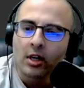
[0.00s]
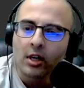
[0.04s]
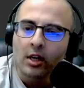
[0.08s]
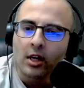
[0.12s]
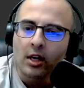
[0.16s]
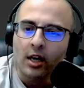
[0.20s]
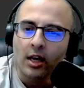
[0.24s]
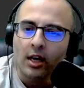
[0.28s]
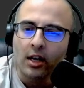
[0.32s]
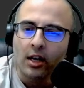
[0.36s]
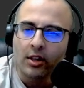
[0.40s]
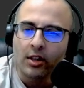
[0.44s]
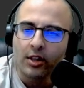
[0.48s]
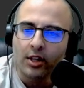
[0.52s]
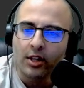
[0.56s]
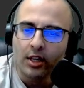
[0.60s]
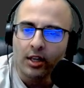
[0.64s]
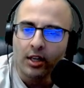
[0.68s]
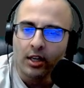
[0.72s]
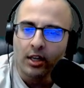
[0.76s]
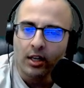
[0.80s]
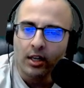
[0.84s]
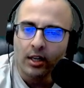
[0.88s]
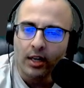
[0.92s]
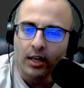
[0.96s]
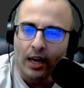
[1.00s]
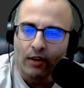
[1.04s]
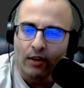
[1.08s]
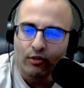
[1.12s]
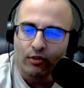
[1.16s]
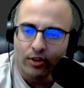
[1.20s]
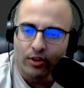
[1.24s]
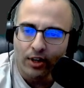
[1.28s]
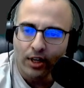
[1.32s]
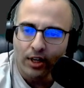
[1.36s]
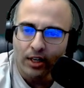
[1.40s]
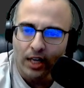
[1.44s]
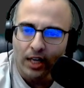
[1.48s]
And then after
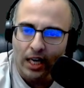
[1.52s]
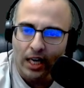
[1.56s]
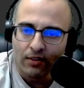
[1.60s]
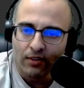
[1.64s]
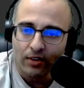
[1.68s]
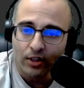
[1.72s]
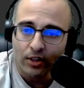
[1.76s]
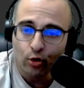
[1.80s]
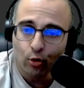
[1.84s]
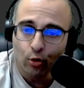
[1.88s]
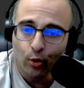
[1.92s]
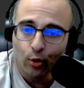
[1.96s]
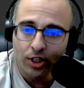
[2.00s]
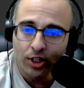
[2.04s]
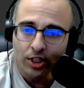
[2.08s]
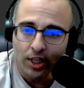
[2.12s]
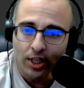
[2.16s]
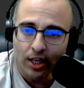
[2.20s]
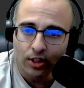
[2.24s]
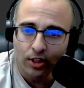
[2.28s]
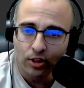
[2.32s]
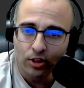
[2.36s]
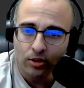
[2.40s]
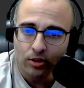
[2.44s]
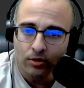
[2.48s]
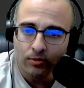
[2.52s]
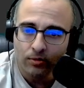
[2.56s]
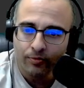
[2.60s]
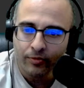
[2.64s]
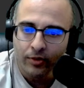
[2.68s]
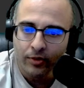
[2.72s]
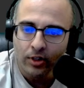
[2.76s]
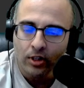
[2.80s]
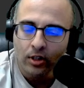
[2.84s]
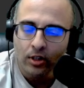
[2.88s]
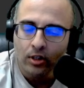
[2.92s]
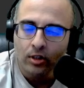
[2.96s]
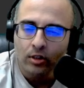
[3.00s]
that, I have a Twitch action.
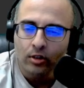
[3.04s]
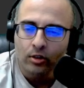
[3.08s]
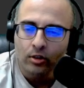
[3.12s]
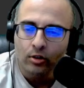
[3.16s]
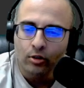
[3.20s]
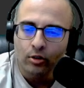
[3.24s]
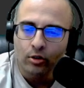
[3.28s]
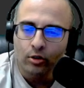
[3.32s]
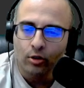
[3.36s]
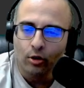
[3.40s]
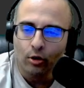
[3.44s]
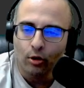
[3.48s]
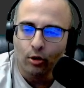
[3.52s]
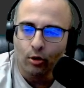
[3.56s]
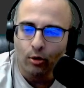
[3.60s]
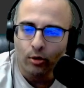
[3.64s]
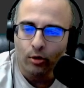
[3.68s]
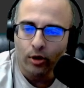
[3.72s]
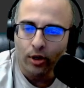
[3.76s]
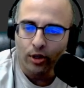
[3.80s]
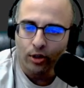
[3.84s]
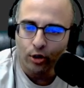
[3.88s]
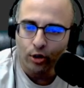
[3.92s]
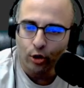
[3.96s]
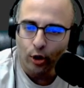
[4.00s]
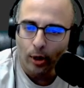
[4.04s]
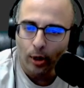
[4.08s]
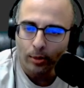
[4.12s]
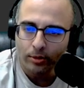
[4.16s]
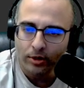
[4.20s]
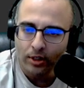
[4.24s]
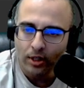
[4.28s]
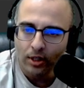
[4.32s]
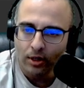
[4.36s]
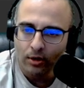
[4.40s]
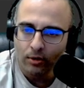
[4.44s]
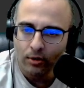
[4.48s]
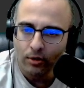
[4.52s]
So click on the drop
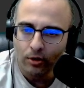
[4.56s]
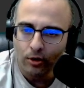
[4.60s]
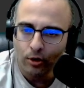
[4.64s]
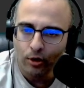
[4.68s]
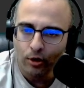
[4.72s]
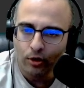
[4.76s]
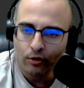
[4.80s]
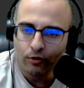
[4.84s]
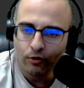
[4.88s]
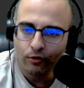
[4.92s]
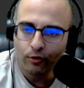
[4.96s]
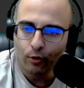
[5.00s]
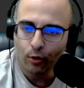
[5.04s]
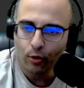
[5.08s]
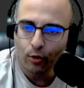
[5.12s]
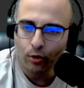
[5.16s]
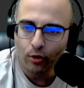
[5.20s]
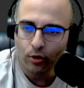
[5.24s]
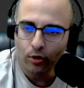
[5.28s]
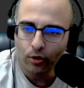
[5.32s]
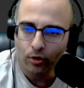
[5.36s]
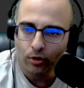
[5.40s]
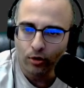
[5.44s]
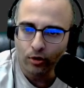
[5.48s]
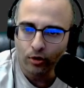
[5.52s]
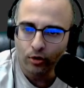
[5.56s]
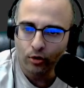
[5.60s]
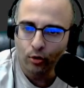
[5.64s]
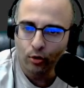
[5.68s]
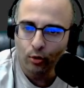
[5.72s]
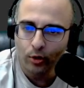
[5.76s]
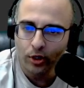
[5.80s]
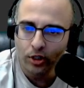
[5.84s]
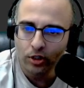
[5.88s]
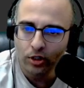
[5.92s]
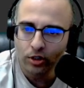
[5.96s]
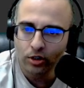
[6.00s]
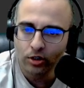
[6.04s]
down, look for
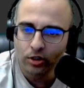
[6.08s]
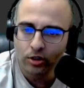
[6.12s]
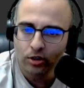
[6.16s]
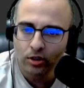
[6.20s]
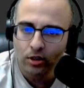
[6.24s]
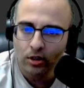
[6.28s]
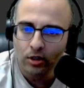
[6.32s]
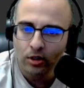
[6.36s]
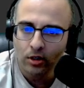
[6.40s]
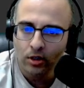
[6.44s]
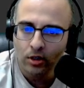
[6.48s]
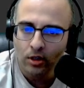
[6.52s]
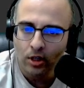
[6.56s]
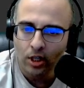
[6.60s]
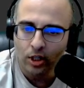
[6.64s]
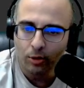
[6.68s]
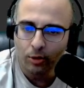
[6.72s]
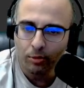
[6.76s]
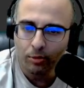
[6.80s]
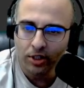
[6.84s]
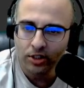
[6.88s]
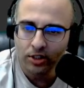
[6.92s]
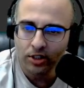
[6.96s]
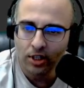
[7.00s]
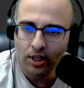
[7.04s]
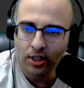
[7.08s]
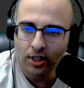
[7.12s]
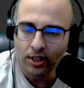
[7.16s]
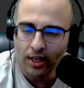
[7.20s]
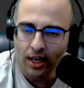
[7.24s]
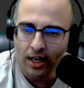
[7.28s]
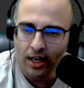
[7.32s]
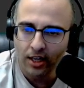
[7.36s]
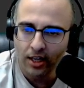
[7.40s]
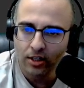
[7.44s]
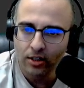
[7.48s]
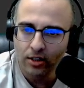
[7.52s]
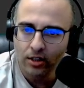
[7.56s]
Twitch, hit the plus sign,
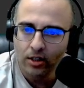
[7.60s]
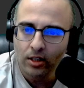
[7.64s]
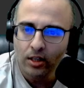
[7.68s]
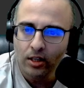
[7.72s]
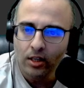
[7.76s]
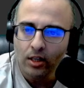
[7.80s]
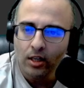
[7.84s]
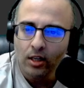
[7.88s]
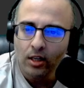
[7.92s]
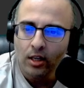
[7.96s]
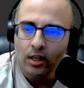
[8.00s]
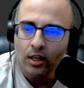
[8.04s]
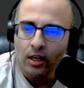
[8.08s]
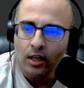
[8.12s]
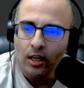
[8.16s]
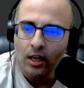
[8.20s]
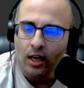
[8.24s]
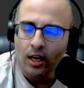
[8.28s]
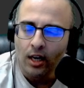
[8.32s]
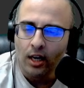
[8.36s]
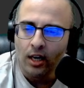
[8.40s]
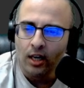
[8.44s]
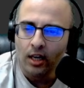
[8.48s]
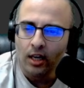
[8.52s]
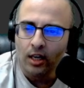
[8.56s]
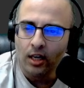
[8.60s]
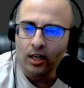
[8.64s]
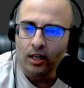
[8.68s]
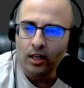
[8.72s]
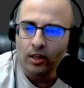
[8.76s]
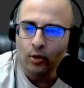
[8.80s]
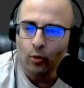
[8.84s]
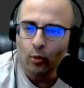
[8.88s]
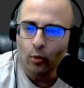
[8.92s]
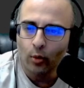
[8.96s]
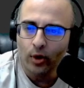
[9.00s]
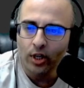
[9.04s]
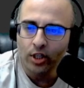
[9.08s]
add it, and
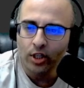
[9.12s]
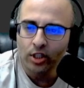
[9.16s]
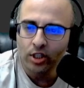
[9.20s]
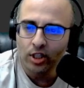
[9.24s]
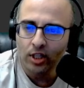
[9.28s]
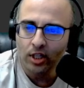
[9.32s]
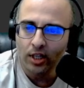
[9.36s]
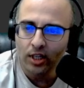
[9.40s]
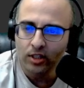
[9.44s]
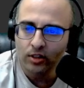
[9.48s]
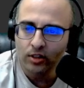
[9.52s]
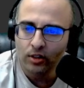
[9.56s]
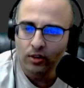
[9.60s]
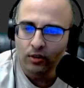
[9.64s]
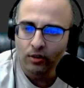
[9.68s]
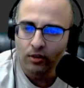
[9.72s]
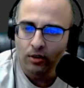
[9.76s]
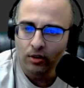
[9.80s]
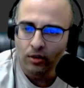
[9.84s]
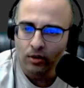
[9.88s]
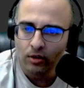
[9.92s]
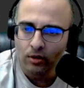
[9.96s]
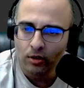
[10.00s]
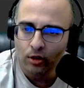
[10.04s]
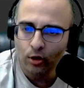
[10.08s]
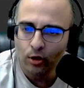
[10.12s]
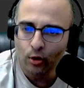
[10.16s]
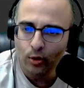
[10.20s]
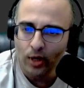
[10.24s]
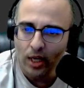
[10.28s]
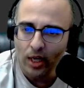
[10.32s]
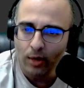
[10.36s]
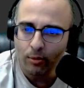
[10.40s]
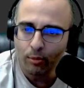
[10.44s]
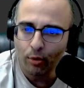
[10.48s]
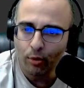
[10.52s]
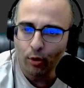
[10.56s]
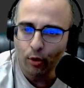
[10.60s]
we're going to select
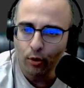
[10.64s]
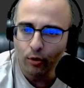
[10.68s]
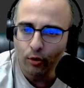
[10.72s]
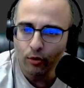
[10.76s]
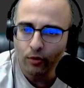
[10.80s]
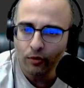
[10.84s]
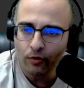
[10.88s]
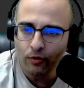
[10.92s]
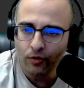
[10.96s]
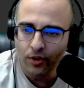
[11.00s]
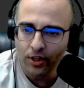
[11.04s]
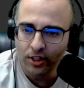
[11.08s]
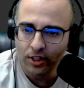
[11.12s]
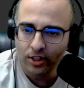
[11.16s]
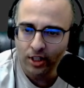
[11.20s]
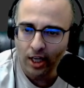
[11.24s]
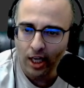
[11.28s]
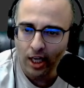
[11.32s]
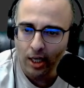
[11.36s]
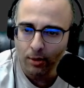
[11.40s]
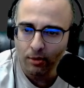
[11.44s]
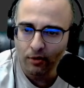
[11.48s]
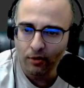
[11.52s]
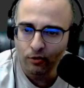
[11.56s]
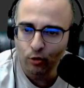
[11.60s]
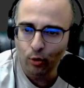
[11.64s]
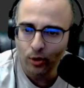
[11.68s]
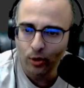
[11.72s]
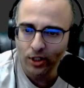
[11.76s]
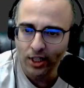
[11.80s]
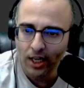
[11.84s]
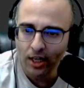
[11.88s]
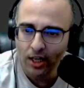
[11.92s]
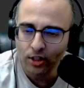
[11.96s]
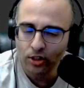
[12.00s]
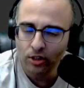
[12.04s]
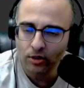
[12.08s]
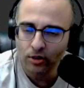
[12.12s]
create poll for the type of Twitch
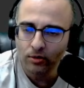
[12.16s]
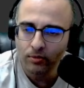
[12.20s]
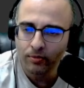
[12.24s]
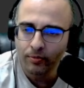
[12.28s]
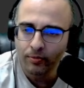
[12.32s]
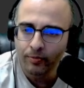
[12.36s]
action.